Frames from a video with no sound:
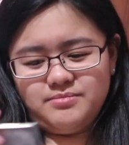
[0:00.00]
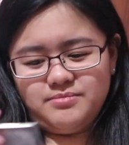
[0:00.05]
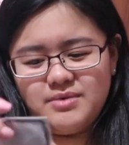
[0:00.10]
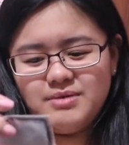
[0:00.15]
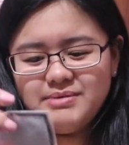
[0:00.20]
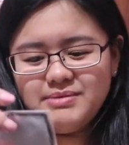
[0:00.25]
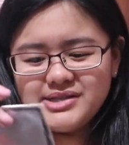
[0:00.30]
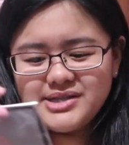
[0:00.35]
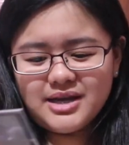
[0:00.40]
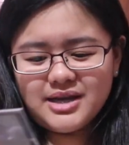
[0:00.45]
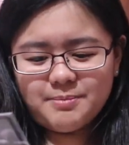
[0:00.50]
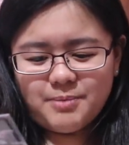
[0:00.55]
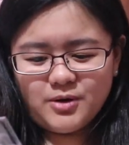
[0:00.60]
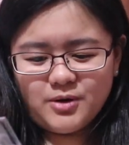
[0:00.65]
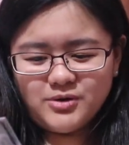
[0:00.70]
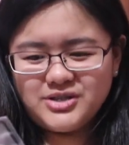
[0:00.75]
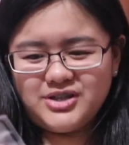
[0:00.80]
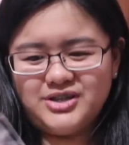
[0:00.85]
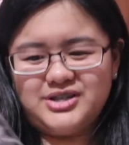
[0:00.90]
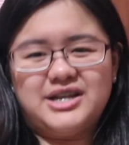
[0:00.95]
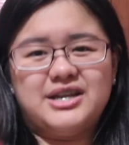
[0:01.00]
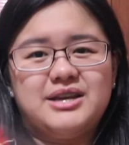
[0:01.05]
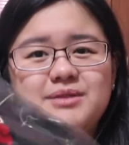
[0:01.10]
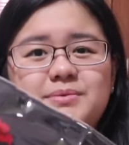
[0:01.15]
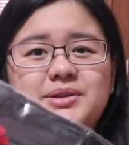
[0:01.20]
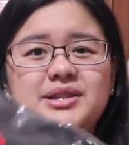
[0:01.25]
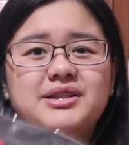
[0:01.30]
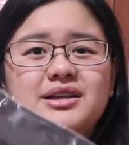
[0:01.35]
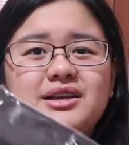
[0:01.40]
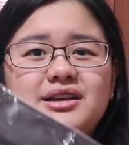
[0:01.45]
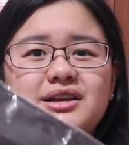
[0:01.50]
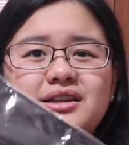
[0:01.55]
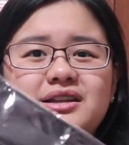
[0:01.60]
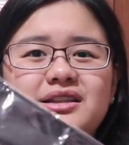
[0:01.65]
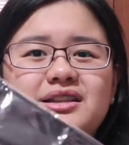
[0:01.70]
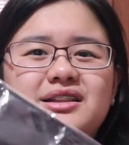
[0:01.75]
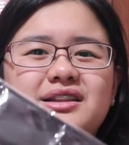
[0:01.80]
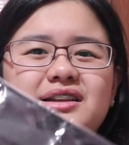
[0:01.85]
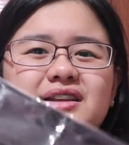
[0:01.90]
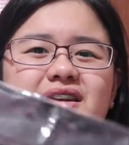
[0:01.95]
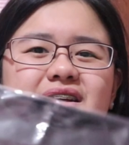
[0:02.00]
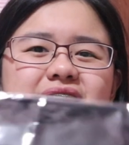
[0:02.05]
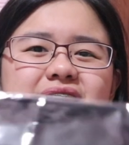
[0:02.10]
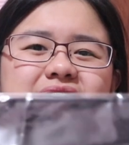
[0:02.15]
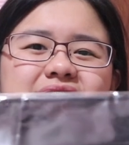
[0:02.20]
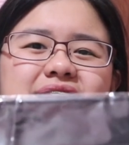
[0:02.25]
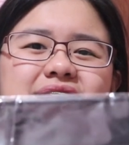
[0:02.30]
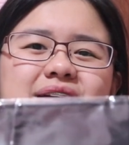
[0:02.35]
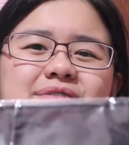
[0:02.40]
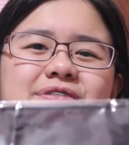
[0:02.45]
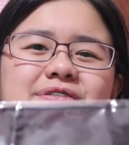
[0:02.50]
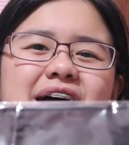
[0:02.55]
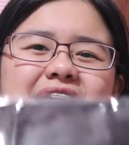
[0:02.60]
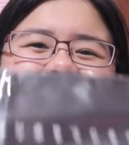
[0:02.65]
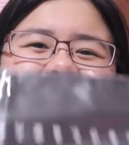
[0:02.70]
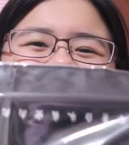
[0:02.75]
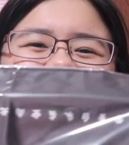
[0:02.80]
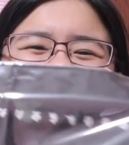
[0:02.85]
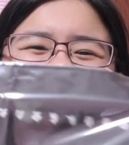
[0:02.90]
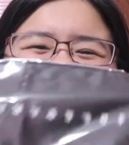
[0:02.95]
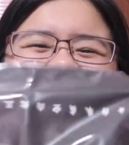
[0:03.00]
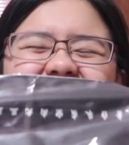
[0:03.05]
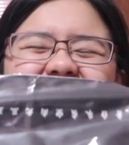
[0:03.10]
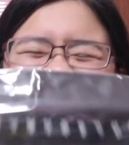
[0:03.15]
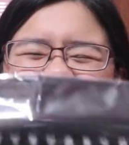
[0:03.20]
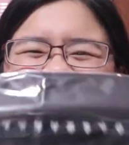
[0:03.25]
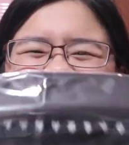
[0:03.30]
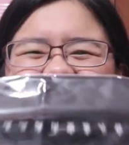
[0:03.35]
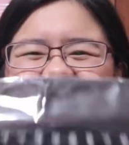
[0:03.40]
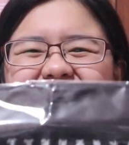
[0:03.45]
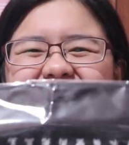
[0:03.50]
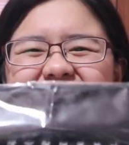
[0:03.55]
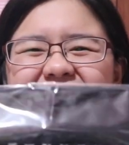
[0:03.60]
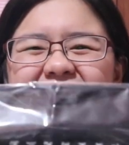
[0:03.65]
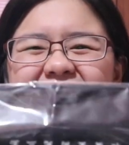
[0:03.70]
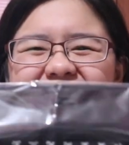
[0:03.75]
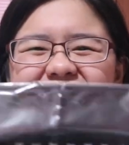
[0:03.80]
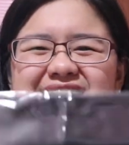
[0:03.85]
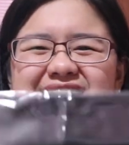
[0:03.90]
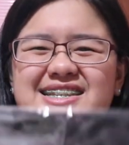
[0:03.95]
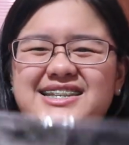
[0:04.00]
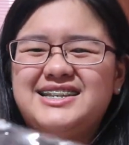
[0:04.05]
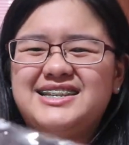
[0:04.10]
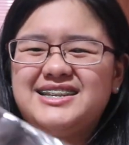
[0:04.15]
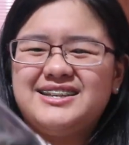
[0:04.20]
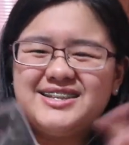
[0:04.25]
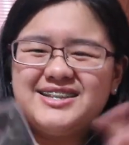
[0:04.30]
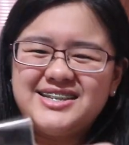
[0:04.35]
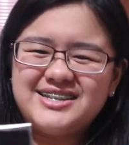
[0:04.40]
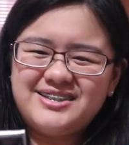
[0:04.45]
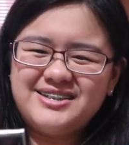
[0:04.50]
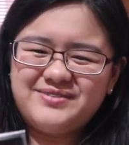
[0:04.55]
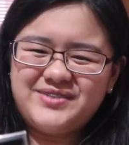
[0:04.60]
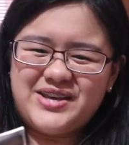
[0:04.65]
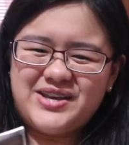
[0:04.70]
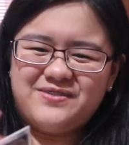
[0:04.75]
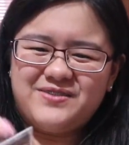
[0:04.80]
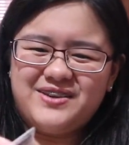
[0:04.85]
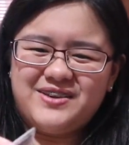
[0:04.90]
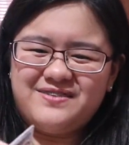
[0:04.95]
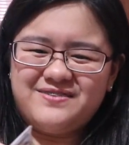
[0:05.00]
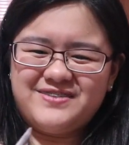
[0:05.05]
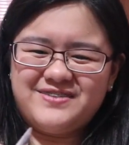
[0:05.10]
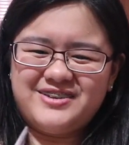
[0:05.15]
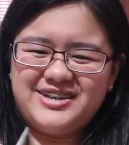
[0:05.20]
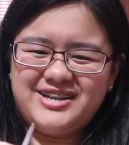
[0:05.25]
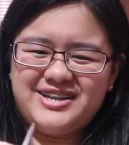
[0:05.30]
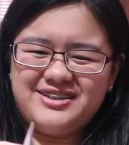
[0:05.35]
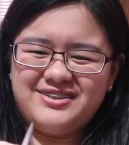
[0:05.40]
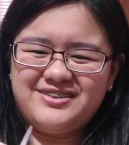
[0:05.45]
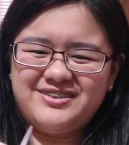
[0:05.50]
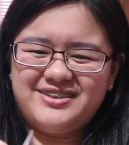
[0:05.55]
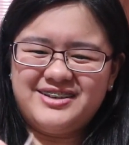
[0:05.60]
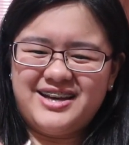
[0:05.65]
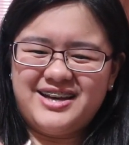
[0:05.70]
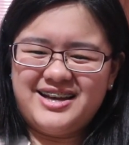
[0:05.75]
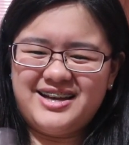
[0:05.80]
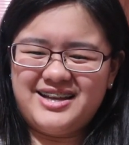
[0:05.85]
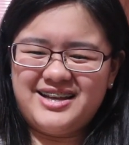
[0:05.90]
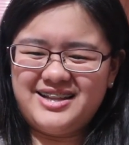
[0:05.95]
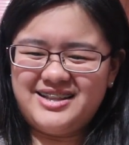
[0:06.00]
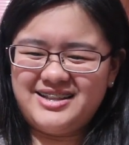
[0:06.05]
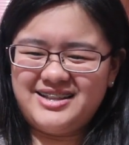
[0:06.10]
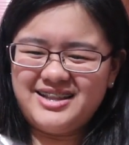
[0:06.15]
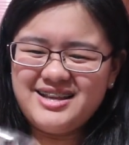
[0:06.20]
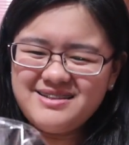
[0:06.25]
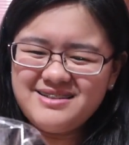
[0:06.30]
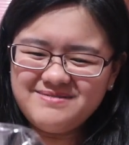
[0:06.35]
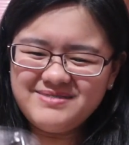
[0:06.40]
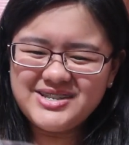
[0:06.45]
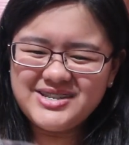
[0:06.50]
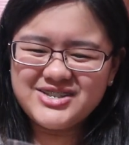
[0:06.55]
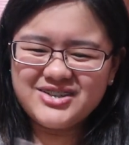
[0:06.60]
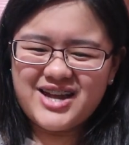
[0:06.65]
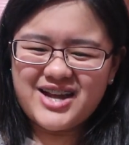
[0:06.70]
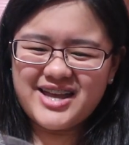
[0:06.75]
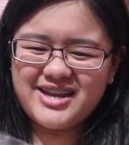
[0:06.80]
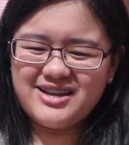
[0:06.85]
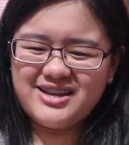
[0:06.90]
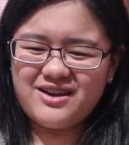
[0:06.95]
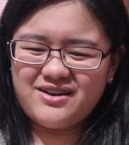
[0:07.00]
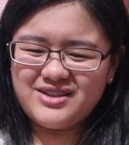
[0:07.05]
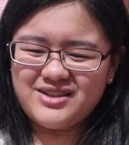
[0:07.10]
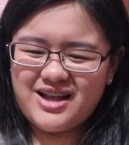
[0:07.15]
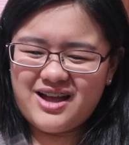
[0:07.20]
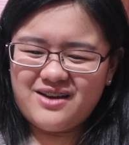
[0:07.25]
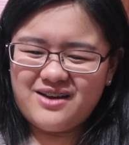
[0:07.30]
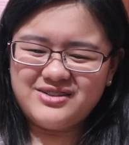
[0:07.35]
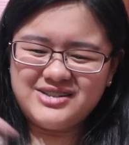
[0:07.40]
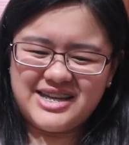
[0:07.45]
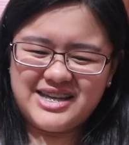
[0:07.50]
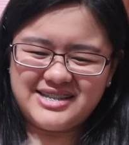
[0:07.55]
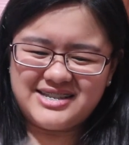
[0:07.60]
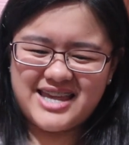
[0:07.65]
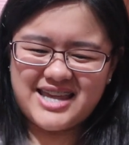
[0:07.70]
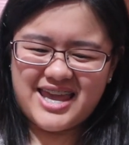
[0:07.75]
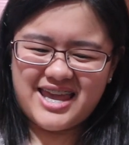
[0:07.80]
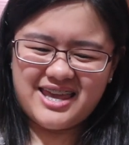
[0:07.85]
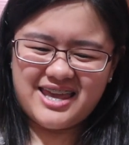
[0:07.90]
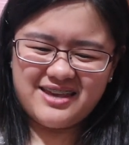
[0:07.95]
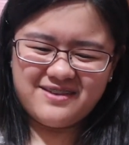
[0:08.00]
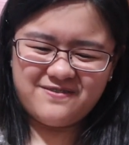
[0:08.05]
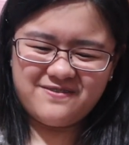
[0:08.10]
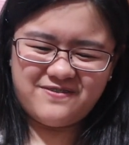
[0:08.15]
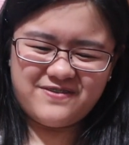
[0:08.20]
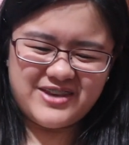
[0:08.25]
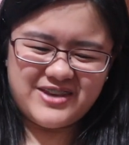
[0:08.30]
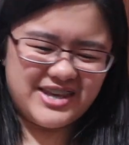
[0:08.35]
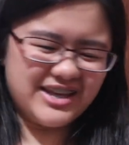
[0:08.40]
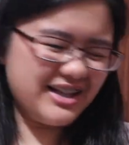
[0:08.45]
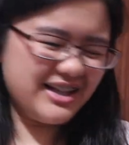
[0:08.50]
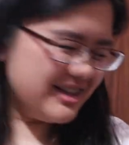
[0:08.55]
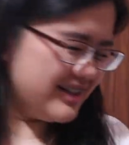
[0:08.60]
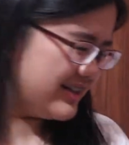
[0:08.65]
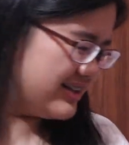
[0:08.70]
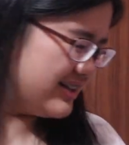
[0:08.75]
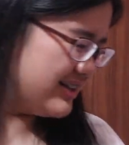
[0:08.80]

Maybe it's like a poster thingy, but finally, I got the Akatsuki. They're my favorite. Oh, God. Let me try on how they feel.